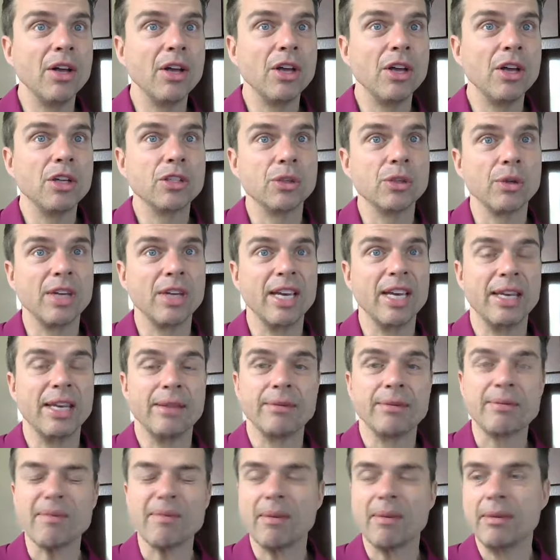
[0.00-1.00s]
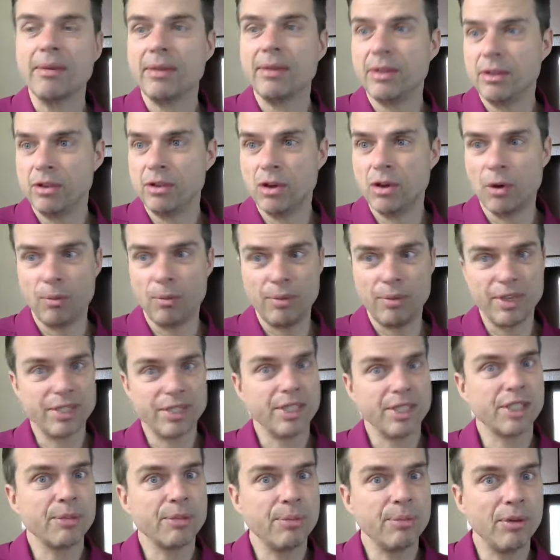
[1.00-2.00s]
So again, no
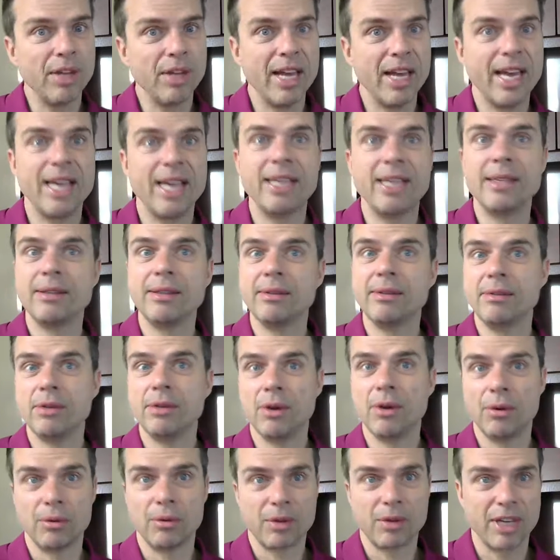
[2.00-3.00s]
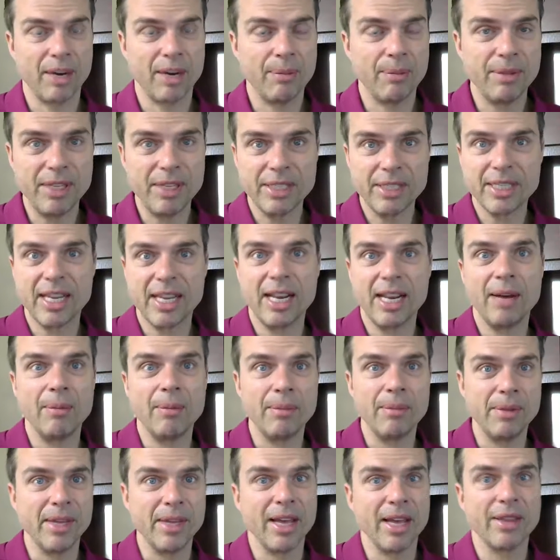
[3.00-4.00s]
business plan, no company setup,
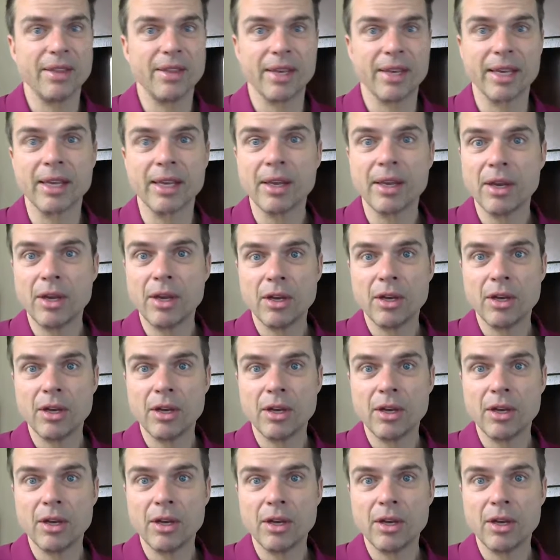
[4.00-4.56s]
nothing.